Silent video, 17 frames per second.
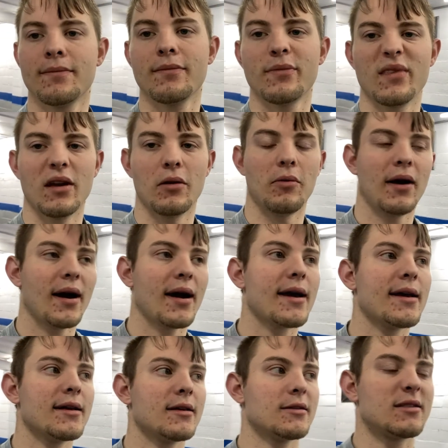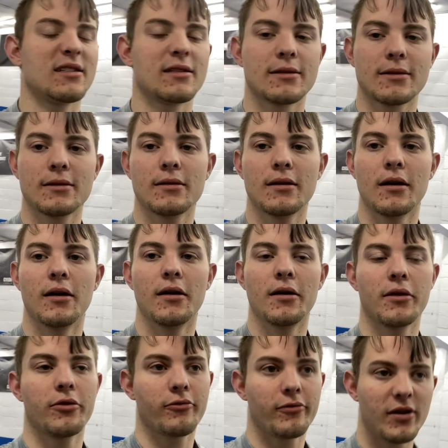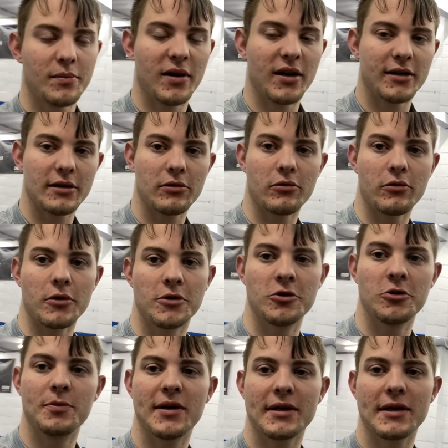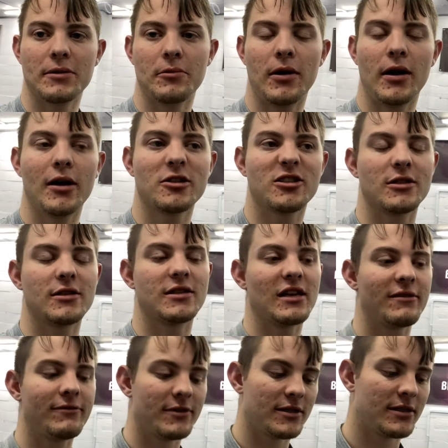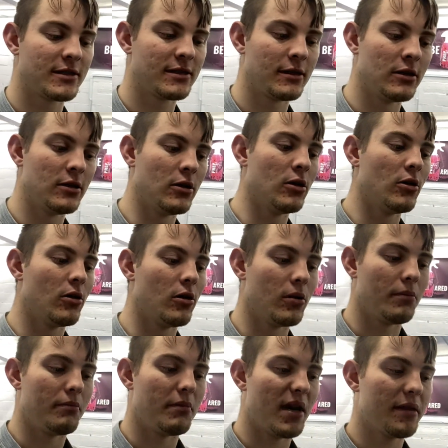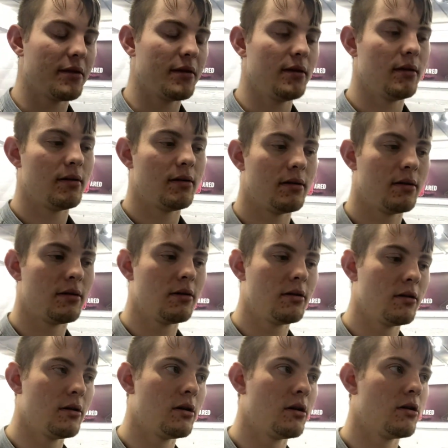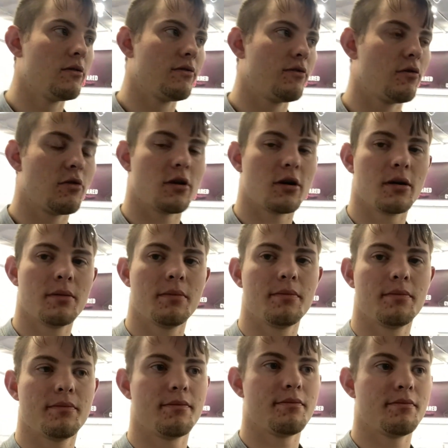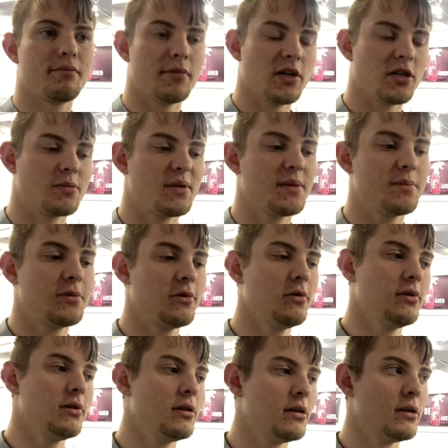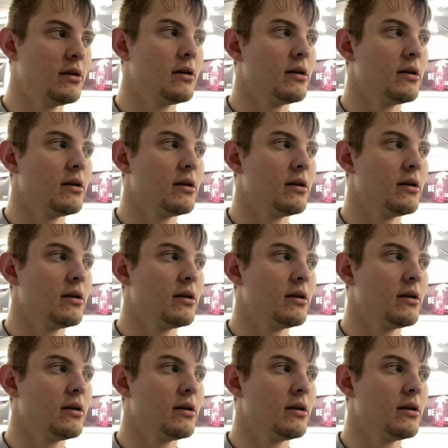Now, why is a 3-bucket or 2-bucket wash the safest method for most people?